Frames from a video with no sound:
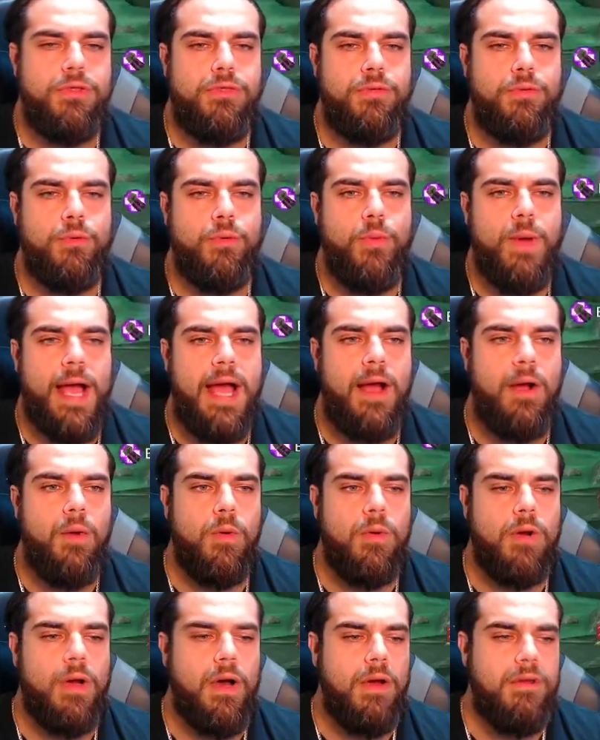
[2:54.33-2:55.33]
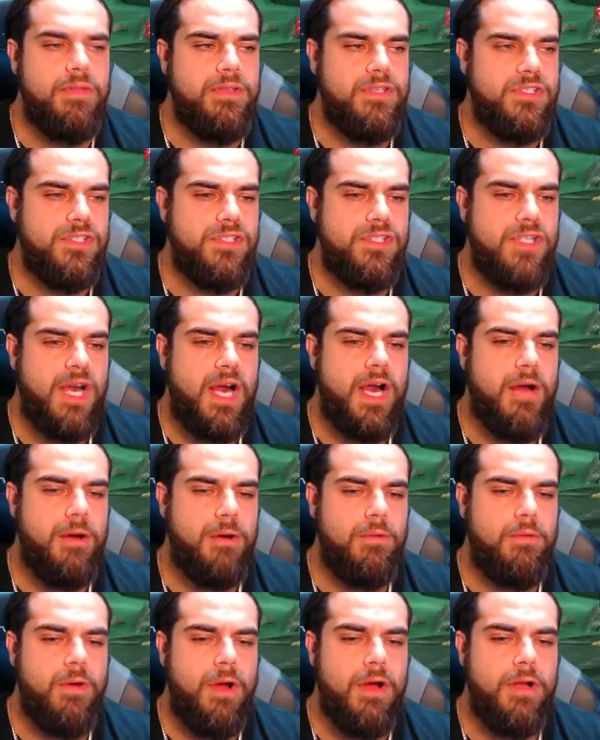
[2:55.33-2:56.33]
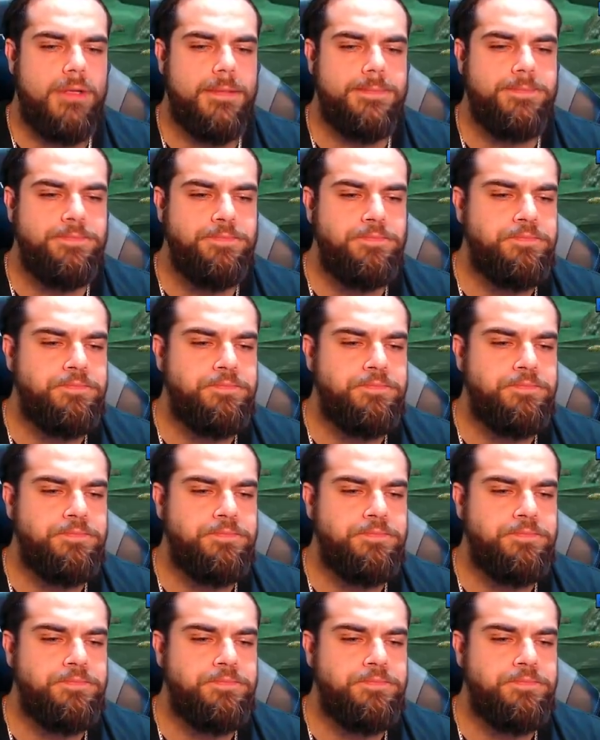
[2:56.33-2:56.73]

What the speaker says: throughout this entire run.